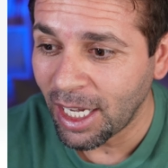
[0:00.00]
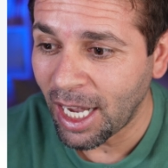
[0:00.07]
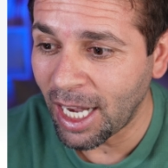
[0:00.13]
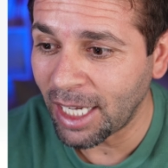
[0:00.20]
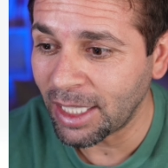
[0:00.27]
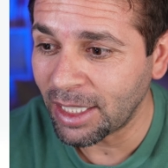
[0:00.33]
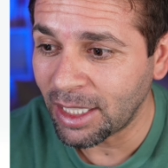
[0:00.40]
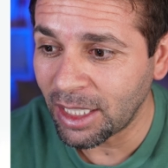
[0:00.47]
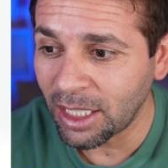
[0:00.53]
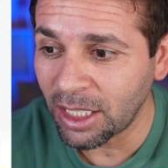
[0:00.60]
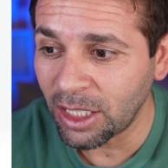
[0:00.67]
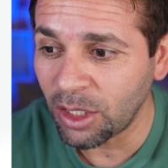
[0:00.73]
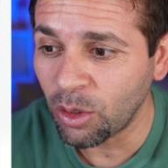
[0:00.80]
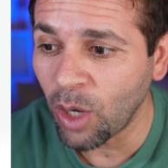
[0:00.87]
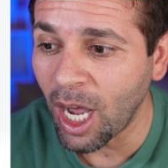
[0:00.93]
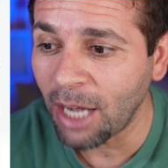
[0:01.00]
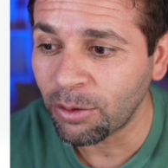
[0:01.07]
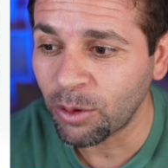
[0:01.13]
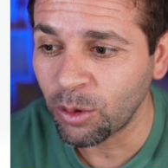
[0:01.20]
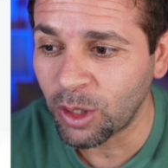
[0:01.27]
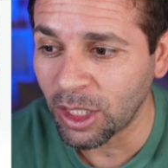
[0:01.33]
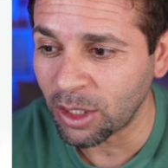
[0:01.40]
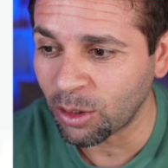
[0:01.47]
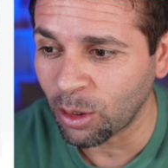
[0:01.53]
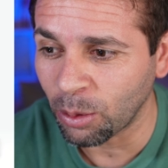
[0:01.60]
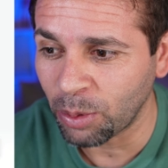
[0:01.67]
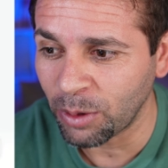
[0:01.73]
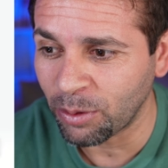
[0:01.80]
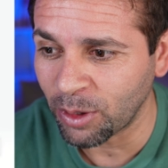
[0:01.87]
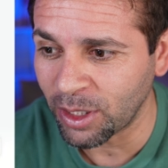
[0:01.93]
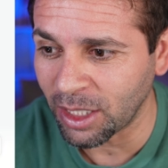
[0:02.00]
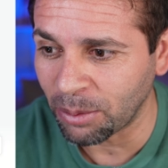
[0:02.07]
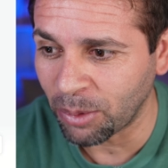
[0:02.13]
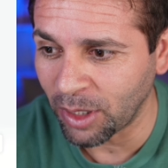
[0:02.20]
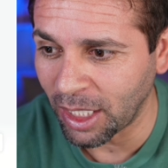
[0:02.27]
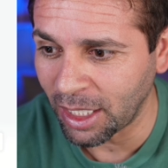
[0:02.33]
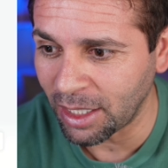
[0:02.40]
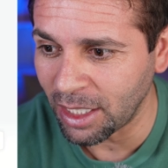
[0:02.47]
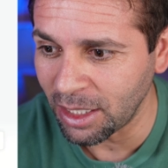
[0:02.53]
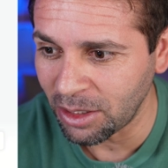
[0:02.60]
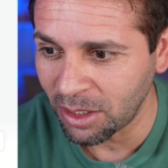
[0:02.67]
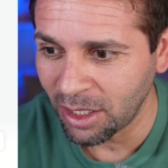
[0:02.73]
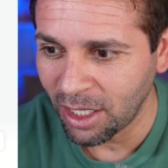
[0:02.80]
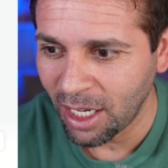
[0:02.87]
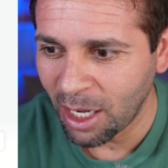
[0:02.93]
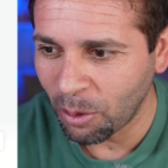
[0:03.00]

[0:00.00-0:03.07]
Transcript: and you have to just copy, for example, like this.